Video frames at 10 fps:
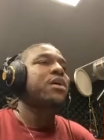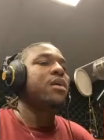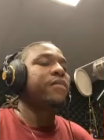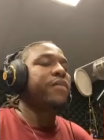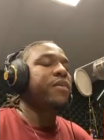
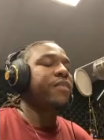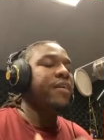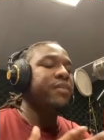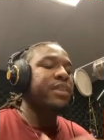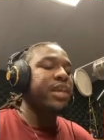of, of
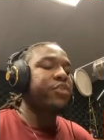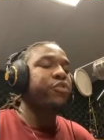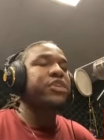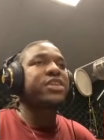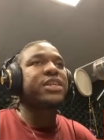everything
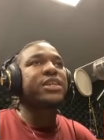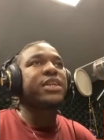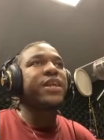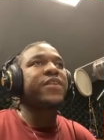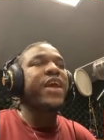Christian.
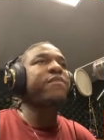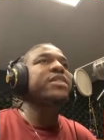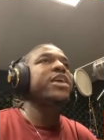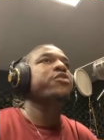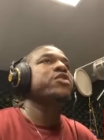And, and
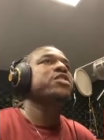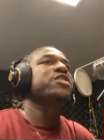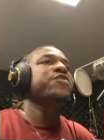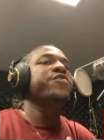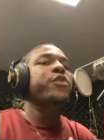everything
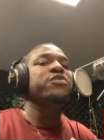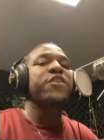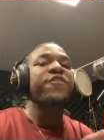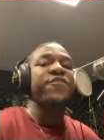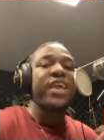Christian is first
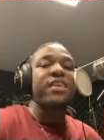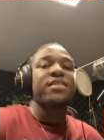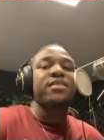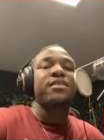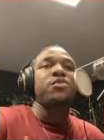of
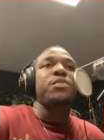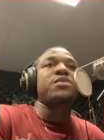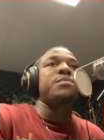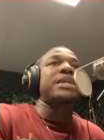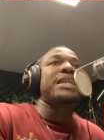faith. You
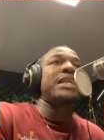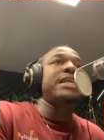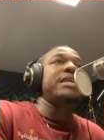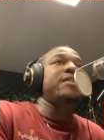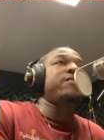must
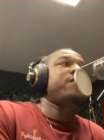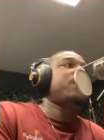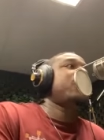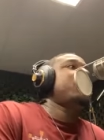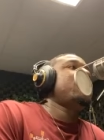believe
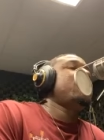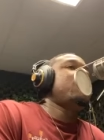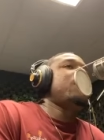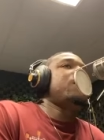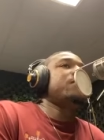
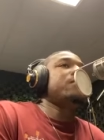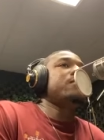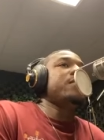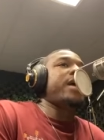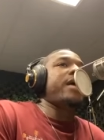um,
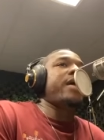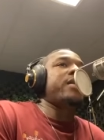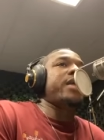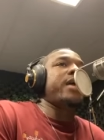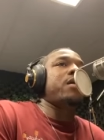that
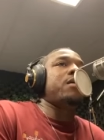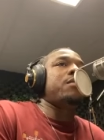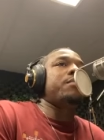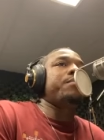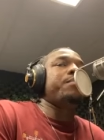that
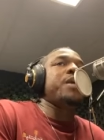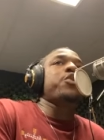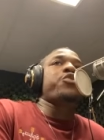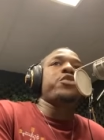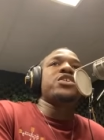um, being
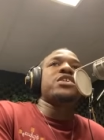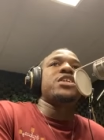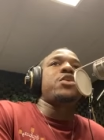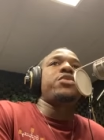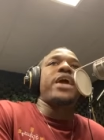a Christian,
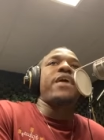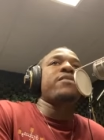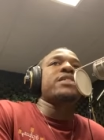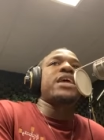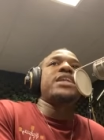you know, that
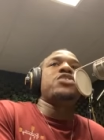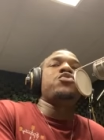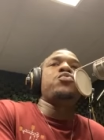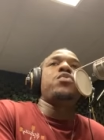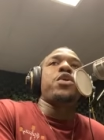everything
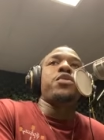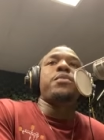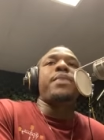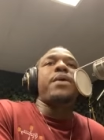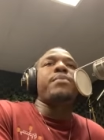that you learn
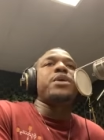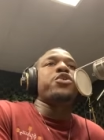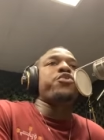about being a